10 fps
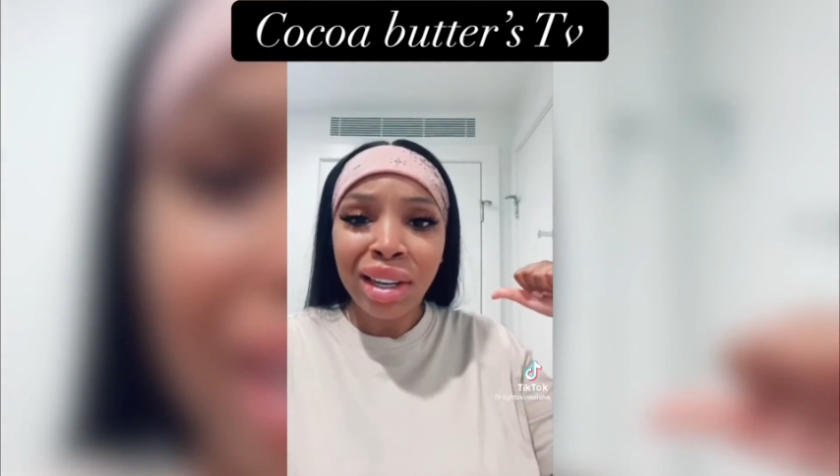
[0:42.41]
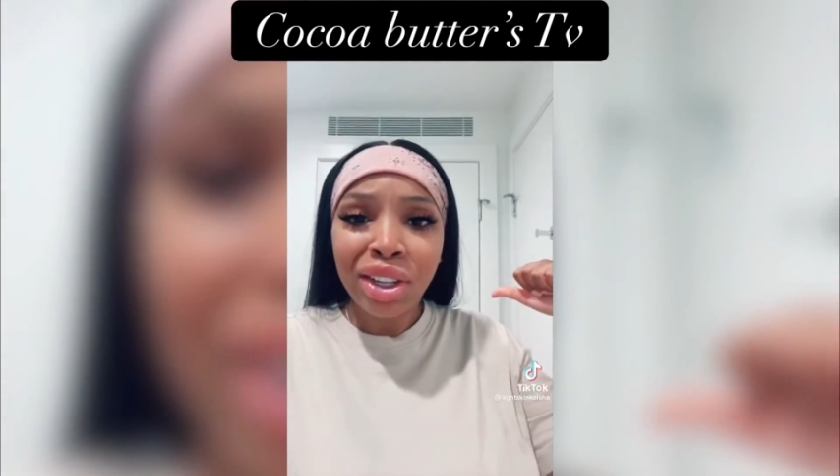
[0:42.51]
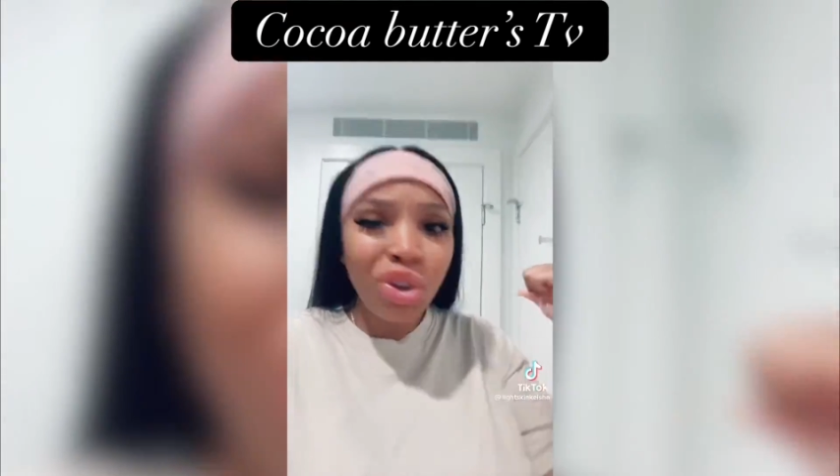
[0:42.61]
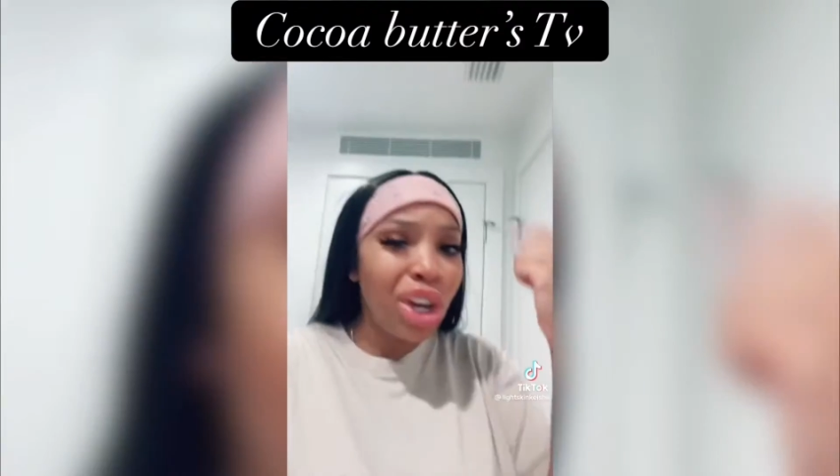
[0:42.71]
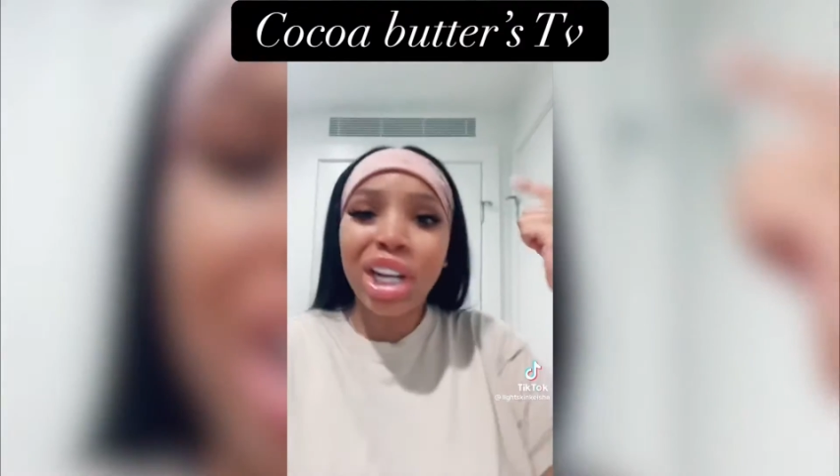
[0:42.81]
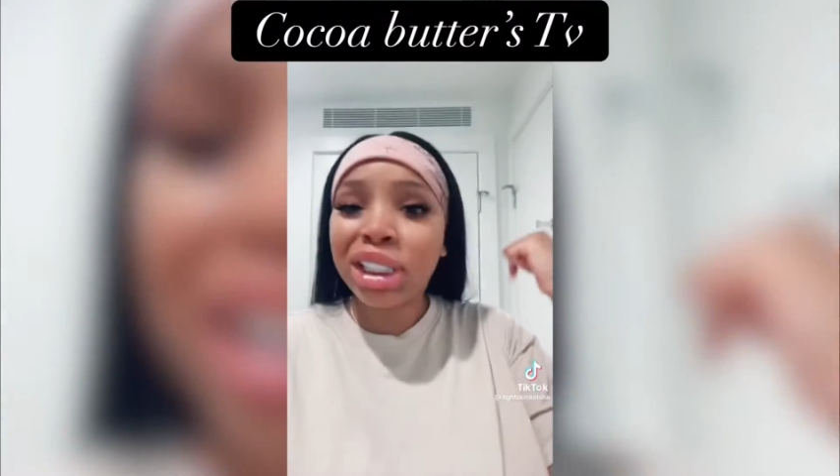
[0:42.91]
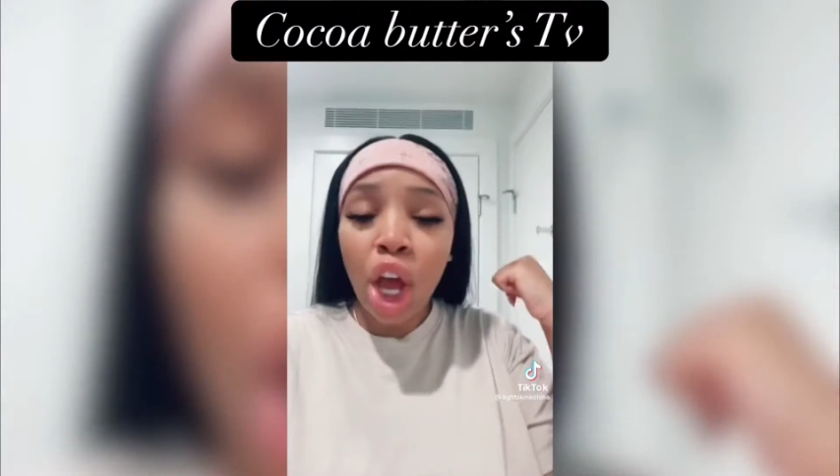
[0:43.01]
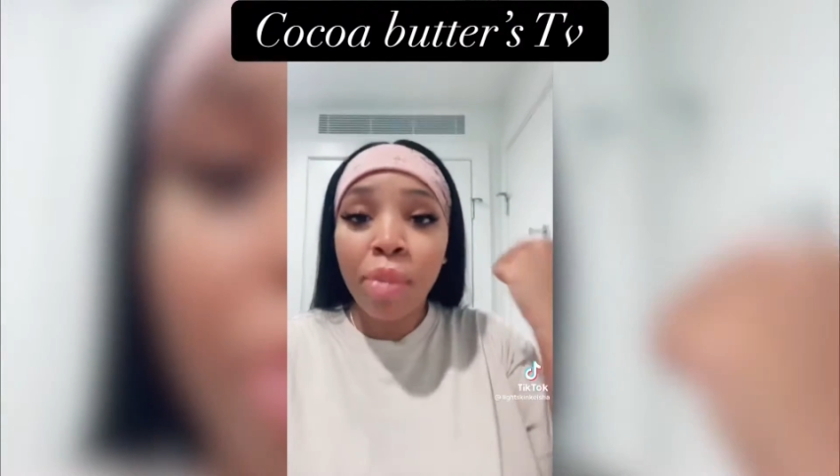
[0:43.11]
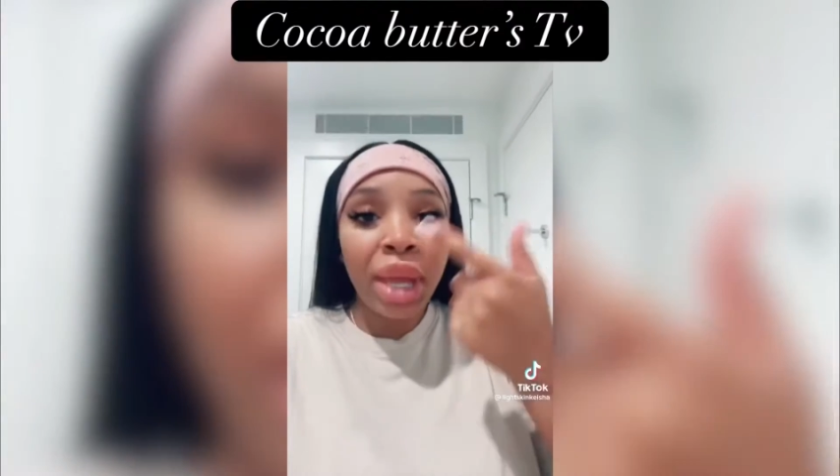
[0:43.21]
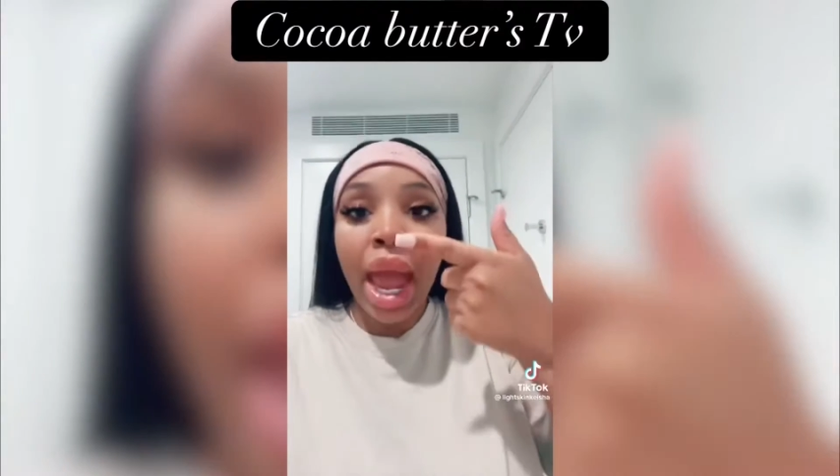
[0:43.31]
You could have
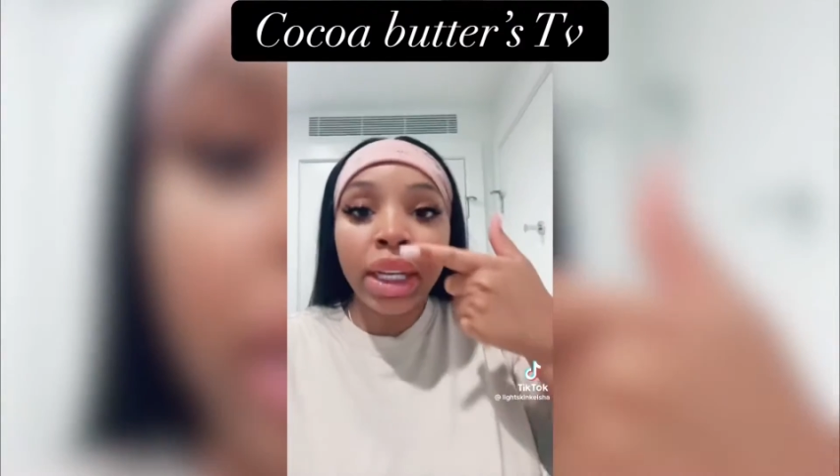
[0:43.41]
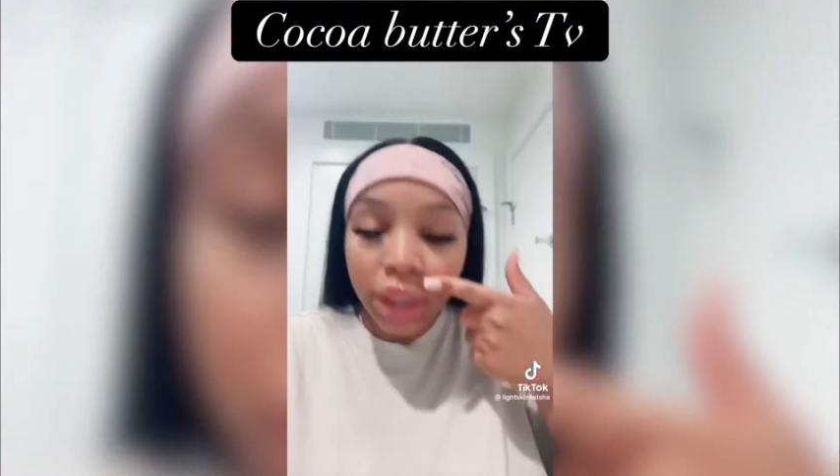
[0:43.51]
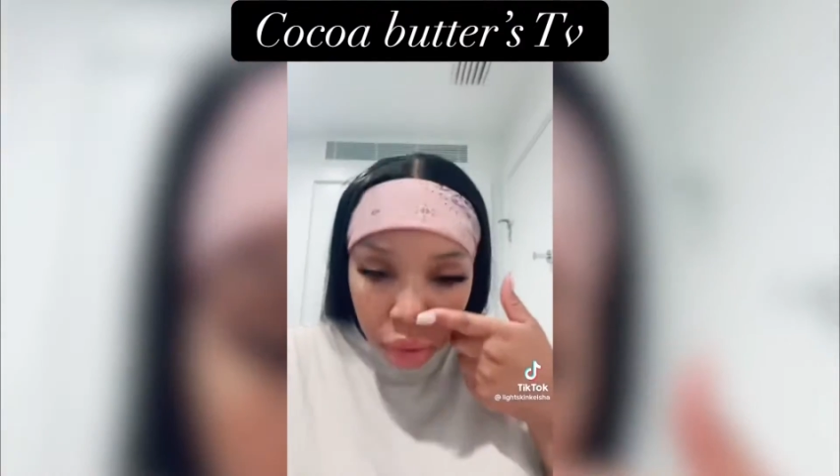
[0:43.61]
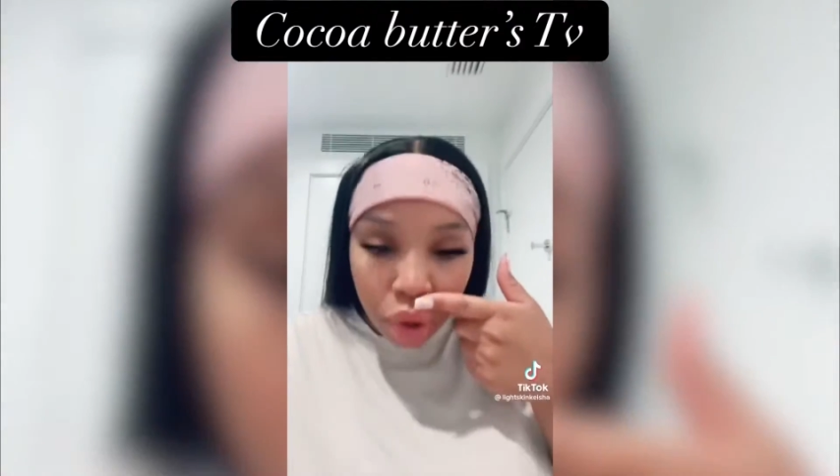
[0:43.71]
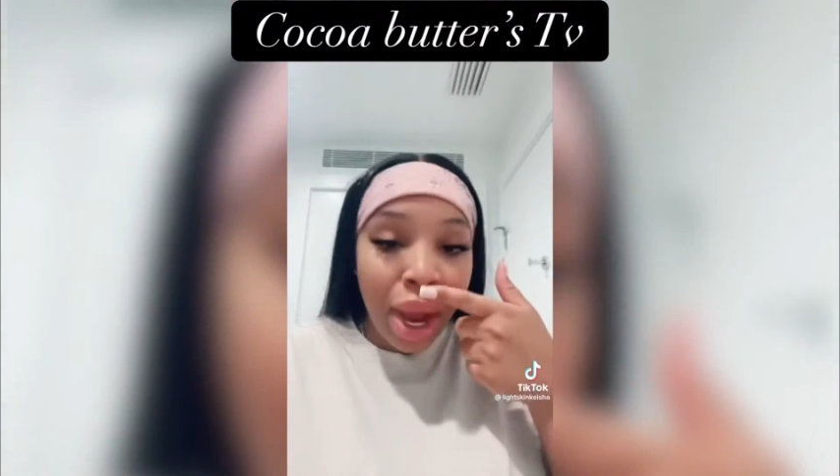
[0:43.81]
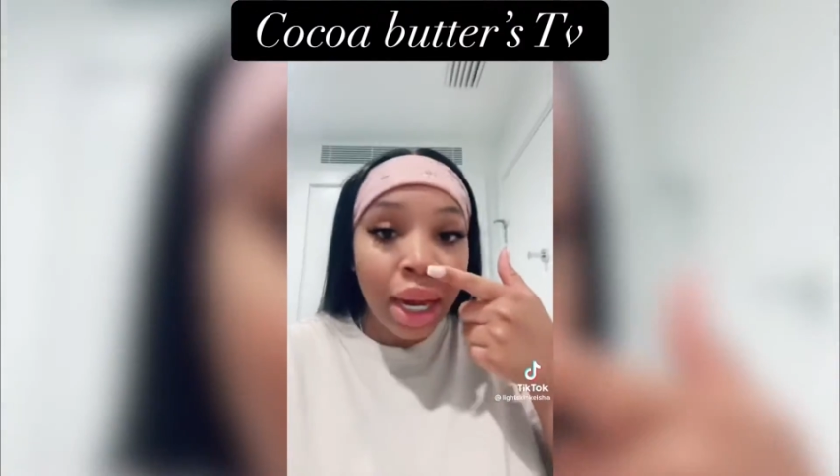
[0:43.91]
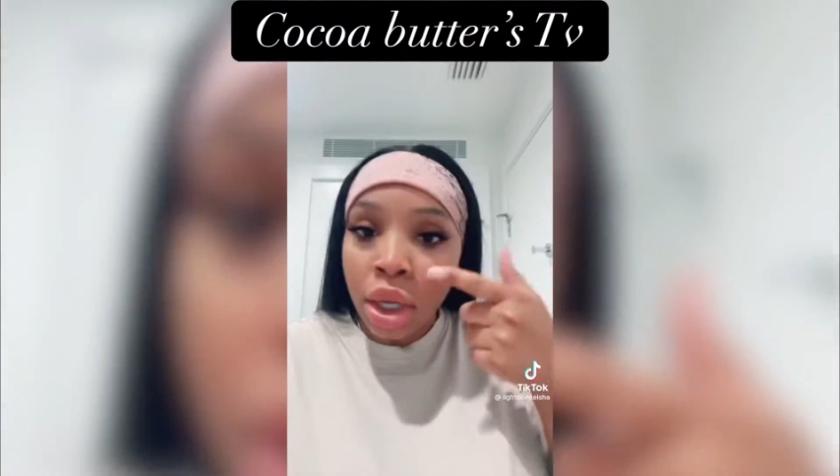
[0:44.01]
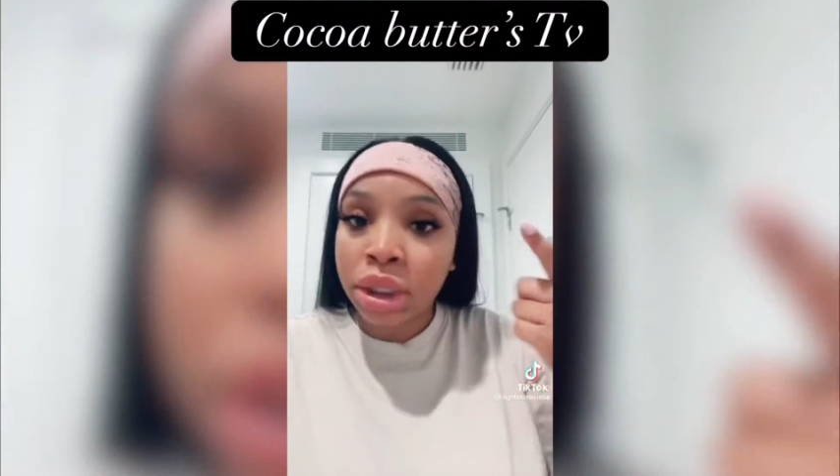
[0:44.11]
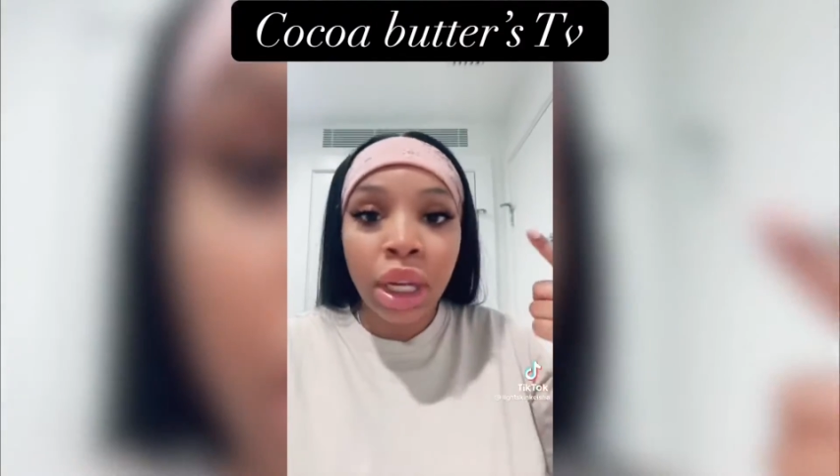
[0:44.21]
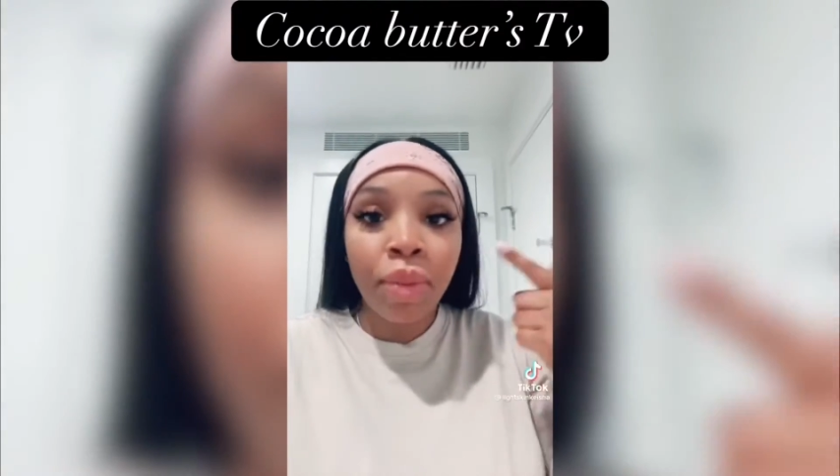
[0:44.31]
told me, hey, you got a
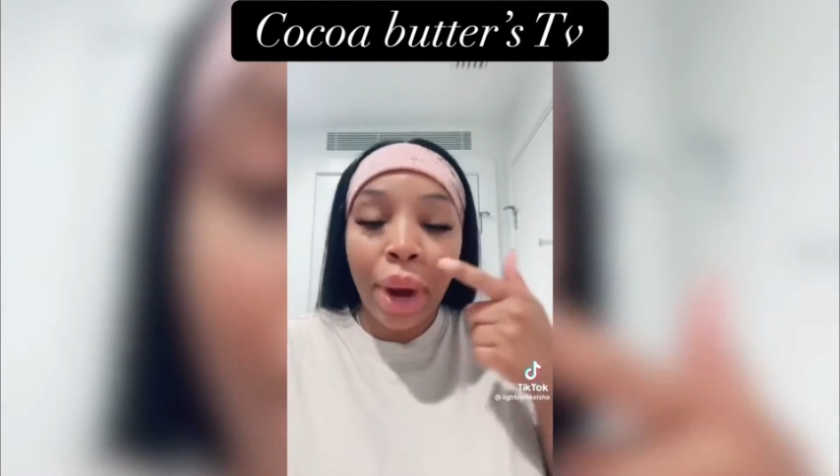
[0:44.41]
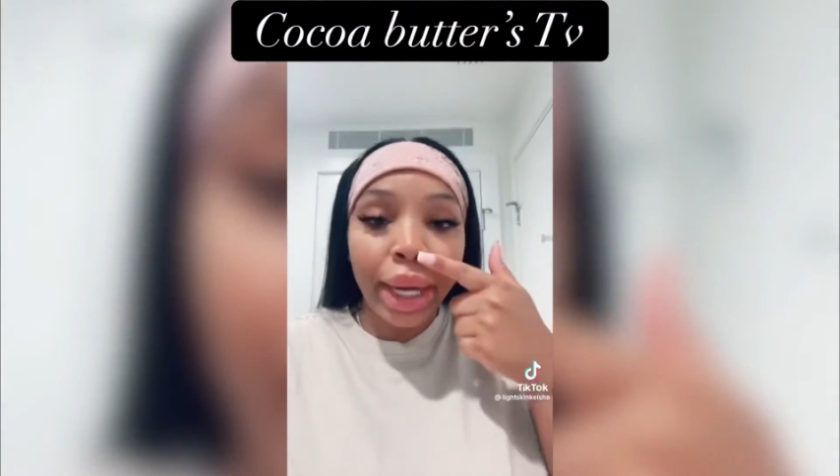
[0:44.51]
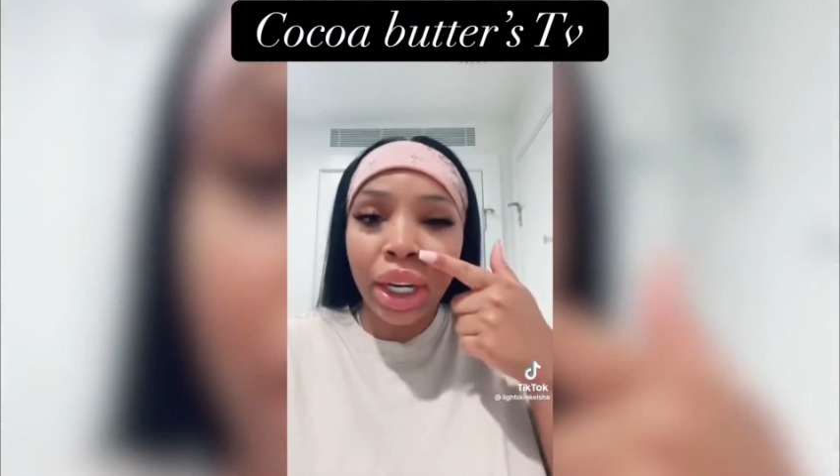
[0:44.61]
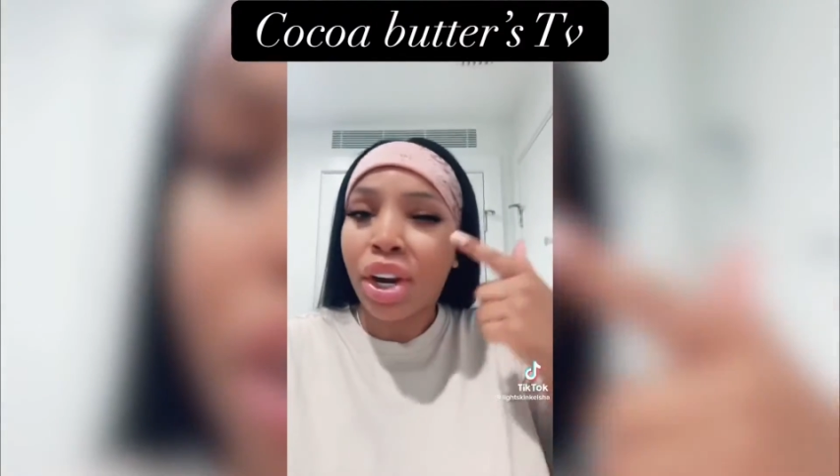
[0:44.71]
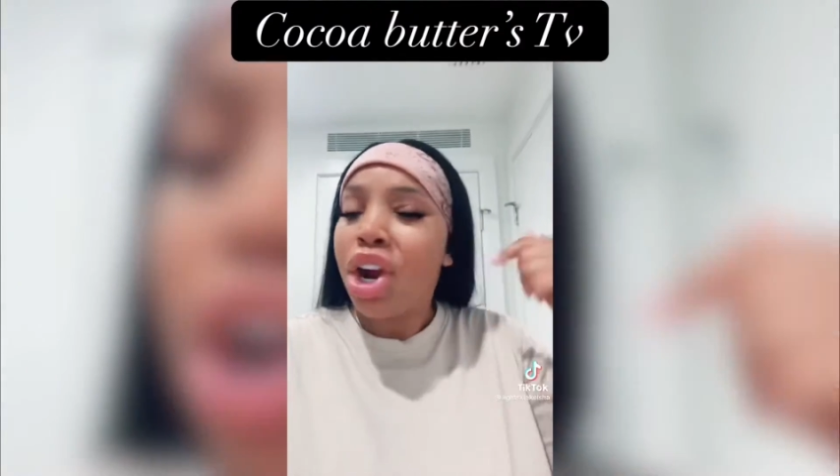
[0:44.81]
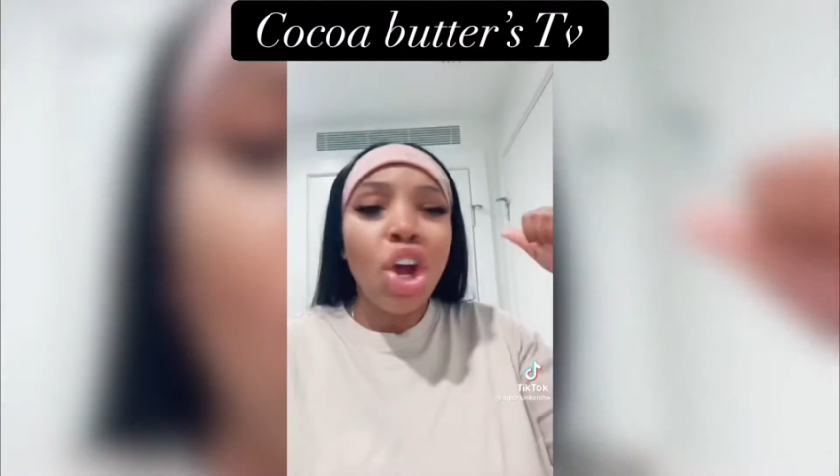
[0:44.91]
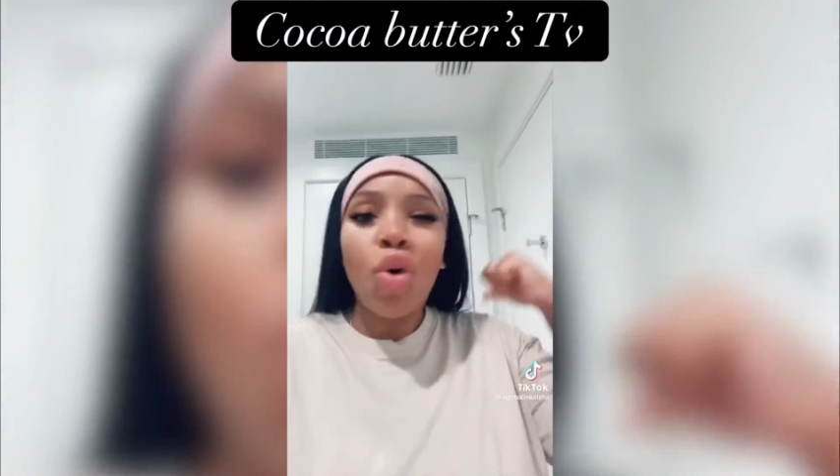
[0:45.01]
little something right here.